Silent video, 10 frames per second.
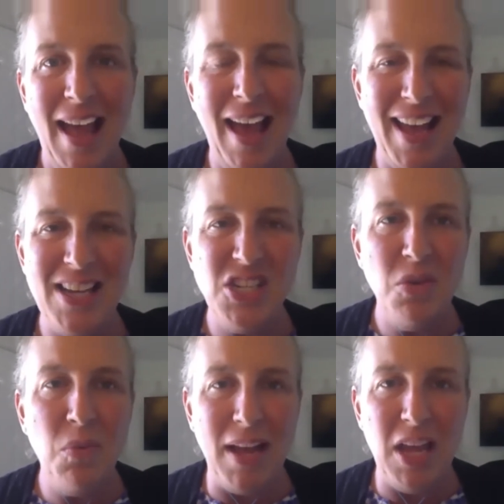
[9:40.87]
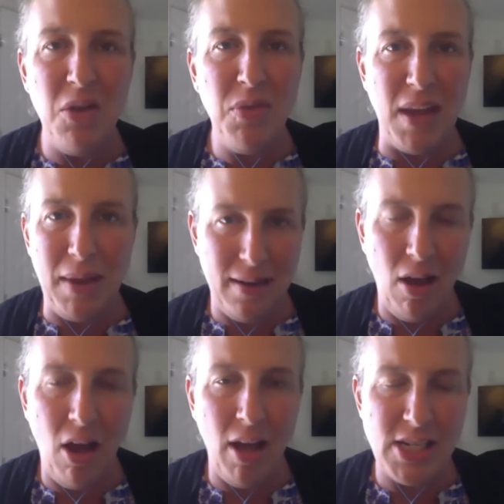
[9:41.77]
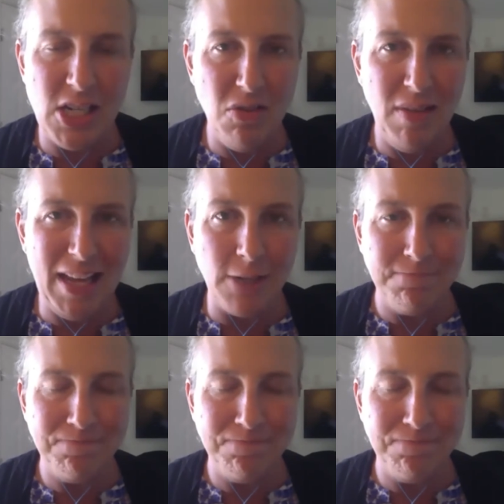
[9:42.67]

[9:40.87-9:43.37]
into what you then went on to do later?